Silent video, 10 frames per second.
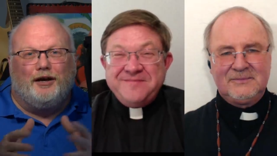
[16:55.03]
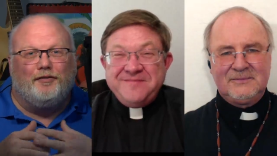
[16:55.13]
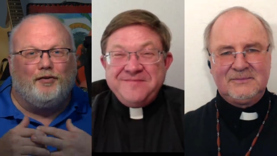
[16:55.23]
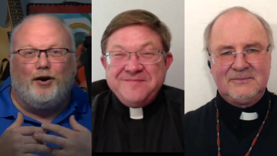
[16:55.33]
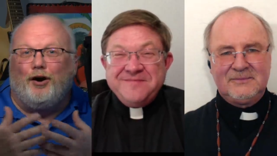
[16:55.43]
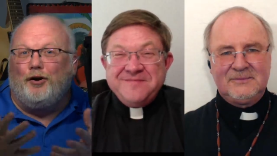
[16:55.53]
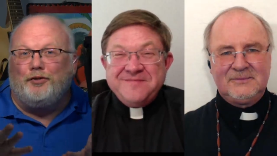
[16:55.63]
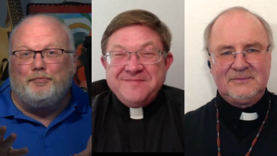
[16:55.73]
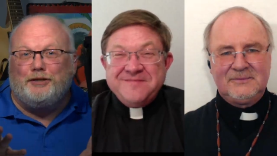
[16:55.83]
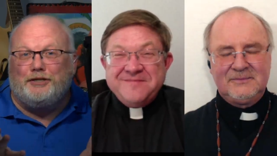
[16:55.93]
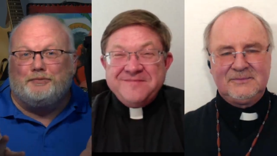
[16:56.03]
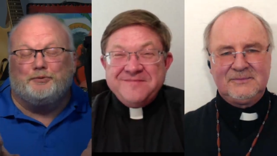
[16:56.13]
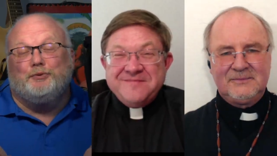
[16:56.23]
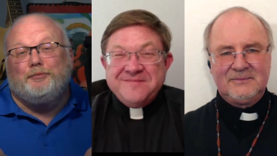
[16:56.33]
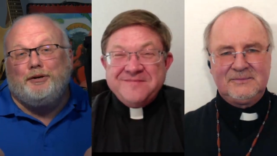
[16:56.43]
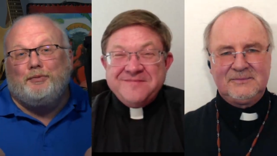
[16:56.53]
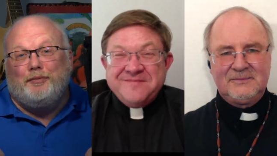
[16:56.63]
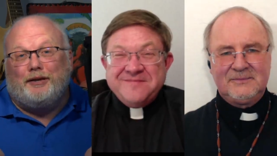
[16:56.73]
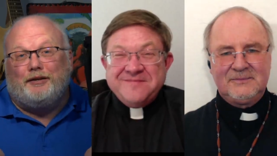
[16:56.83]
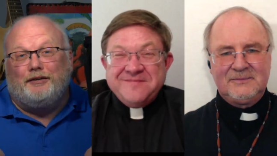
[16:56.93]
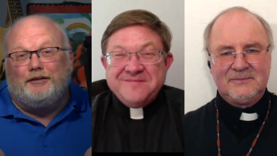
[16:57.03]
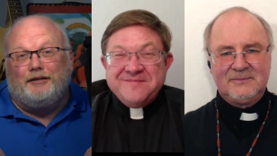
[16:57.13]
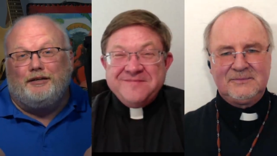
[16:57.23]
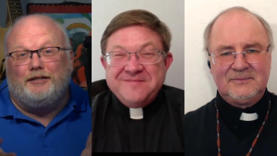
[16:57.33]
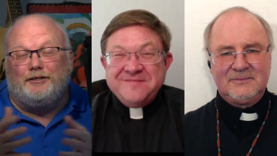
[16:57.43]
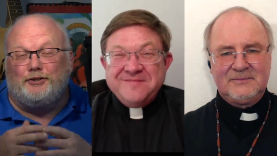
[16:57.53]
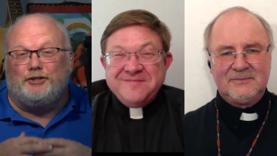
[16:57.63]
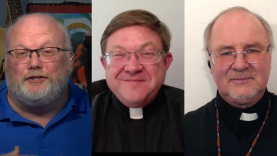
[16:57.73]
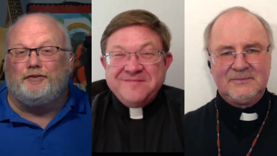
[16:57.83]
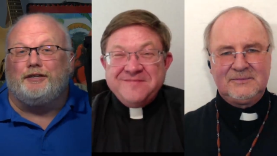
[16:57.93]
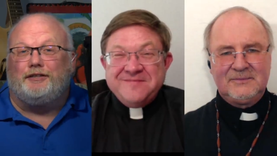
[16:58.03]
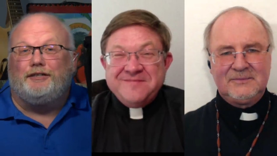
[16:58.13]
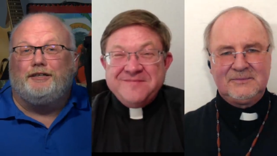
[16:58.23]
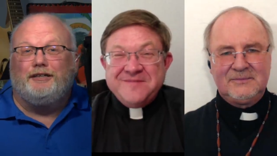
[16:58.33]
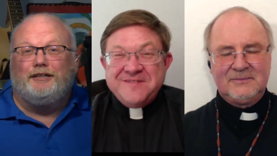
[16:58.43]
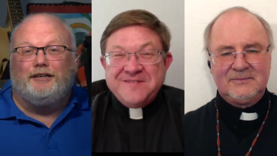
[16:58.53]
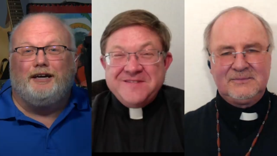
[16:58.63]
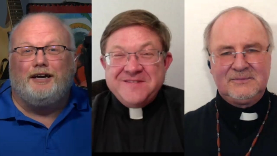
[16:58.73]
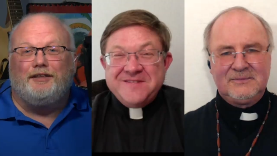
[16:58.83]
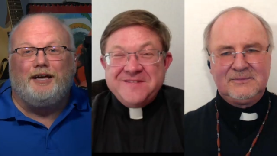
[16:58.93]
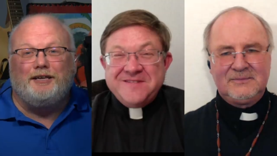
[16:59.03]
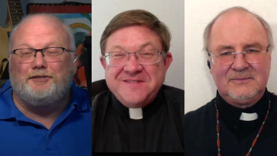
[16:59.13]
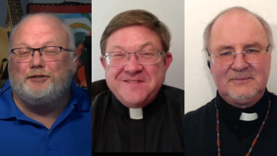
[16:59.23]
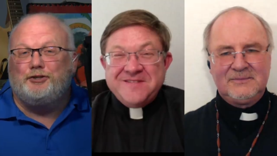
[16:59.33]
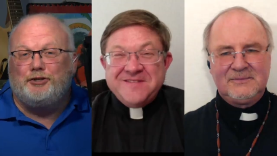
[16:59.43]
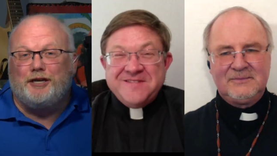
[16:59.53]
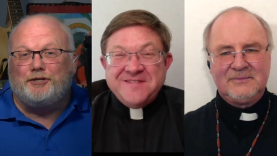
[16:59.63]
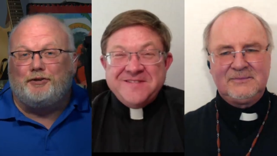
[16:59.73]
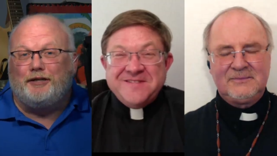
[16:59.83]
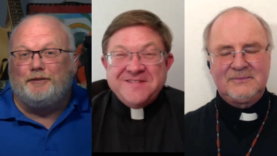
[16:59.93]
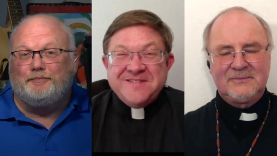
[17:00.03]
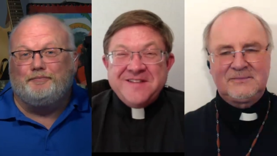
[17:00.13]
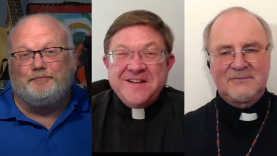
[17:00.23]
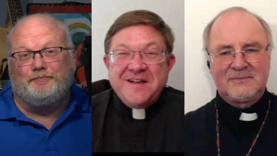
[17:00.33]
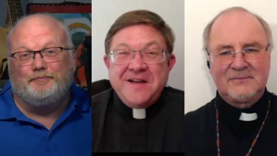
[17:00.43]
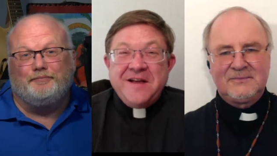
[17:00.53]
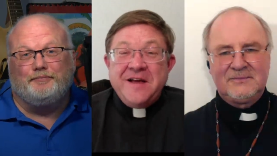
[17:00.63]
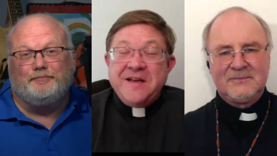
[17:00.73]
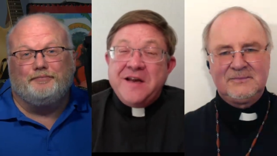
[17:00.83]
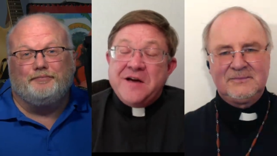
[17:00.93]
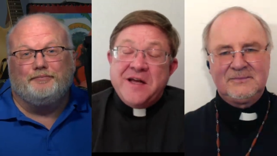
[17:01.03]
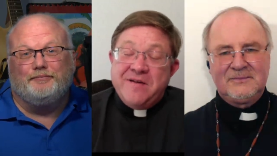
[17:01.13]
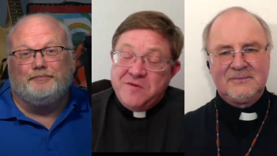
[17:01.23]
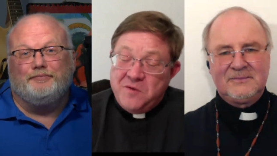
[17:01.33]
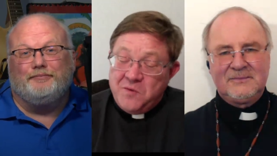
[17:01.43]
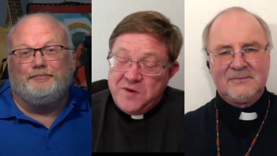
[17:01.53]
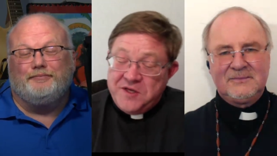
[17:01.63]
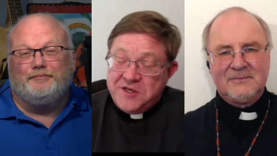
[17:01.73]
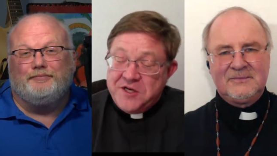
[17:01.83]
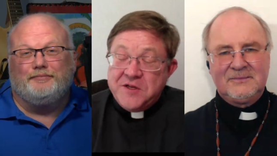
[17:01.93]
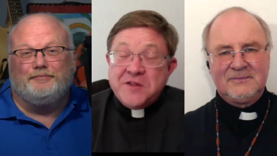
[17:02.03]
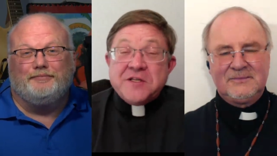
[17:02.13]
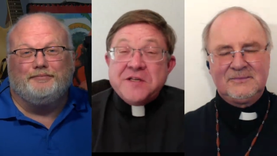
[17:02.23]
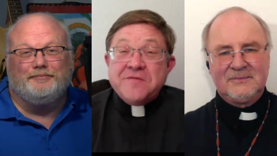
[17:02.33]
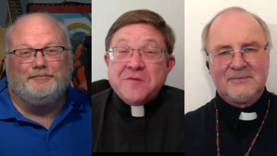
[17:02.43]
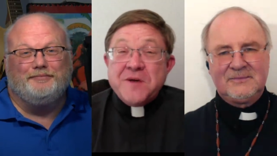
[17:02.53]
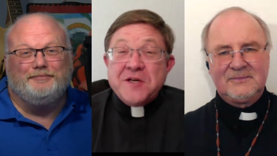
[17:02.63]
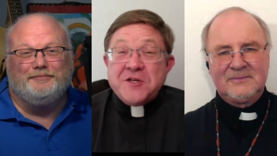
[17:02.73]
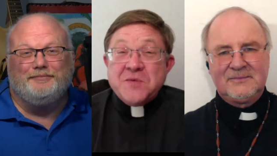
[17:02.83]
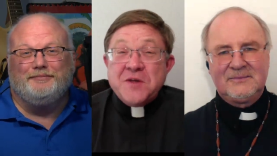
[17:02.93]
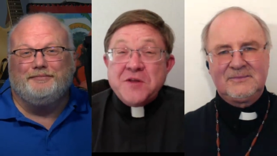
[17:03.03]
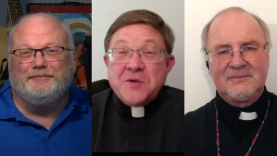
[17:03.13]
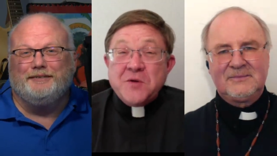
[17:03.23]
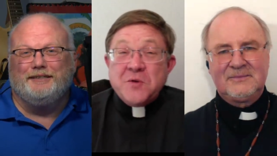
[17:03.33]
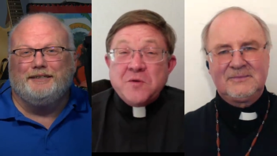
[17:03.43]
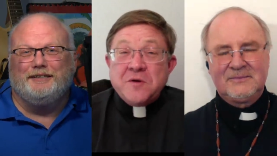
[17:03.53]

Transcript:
Speaker 1: of all the bishops will be women in the Church of England. That's the trajectory.
Speaker 2: Now, Gavin, when we shared this information with you, you